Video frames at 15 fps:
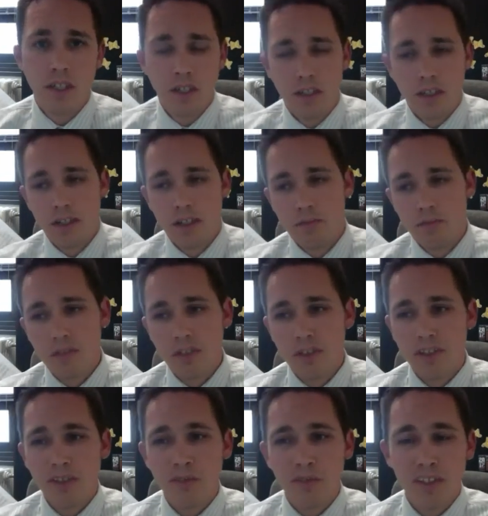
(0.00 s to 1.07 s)
um, so you
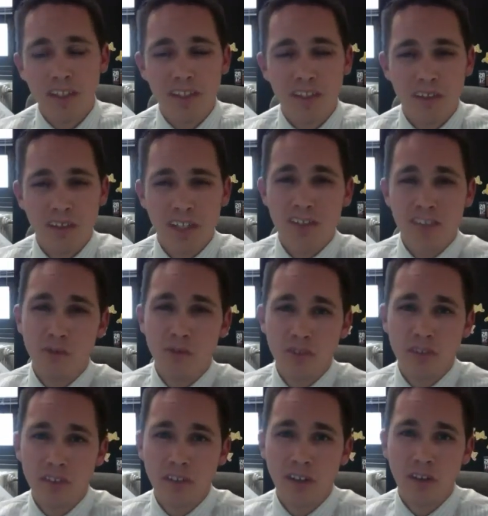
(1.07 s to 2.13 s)
definitely need to let schools
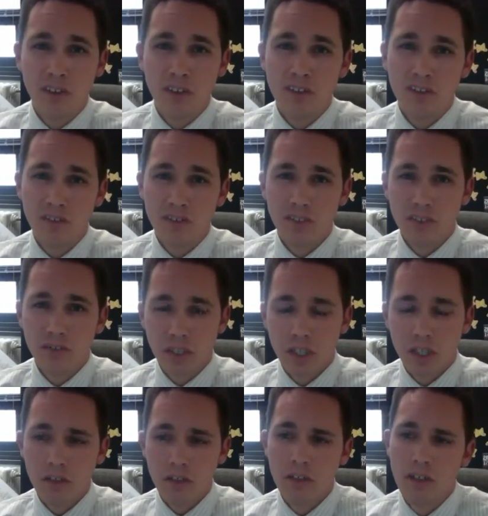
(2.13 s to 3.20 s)
know as soon as you
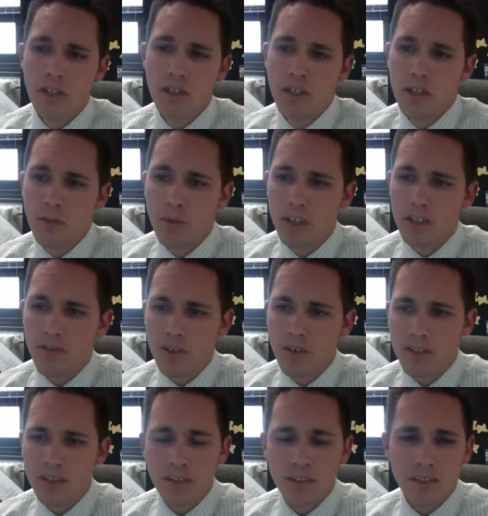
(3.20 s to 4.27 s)
know. But as far as
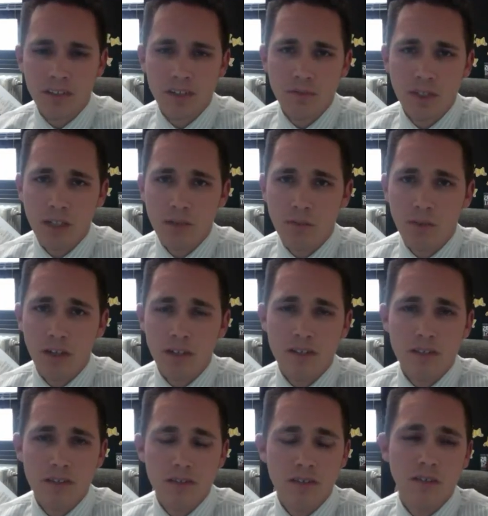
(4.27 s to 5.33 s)
the decision-making process,
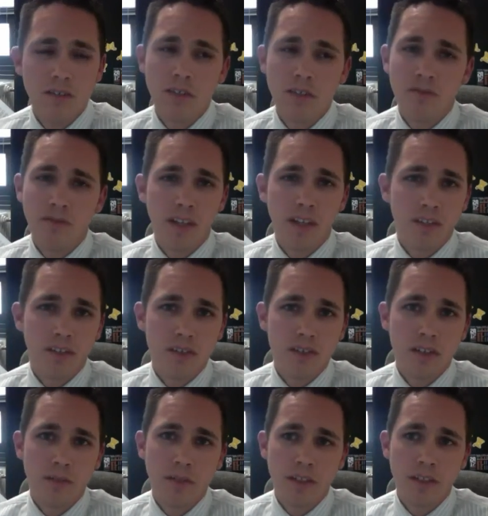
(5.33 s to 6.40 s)
there's so many factors.
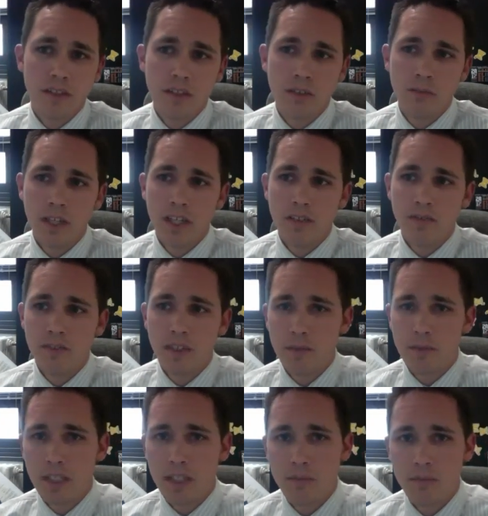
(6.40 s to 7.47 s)
I mean, you might have
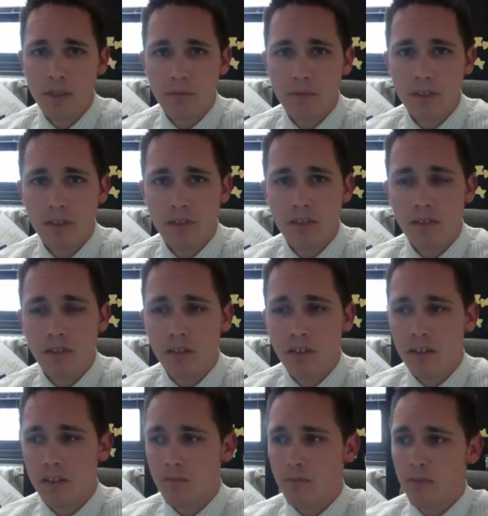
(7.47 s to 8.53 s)
family commitments.
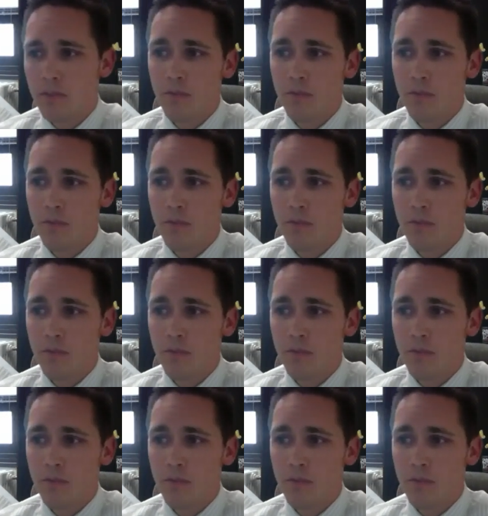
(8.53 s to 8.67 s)
Um,